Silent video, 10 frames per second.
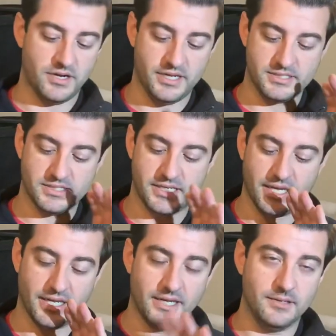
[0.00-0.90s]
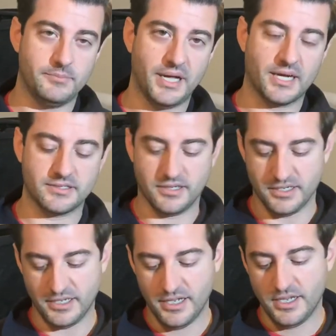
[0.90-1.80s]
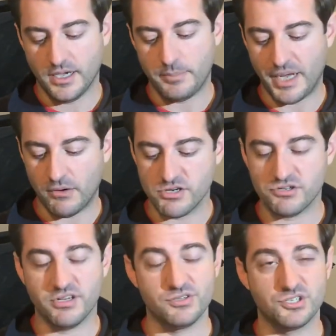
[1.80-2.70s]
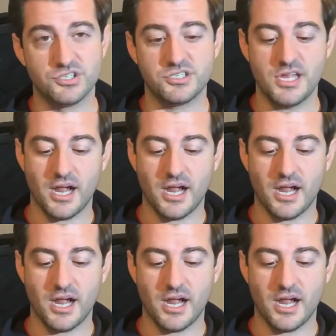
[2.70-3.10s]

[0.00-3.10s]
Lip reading: is getting an impact gun. A power drill is just not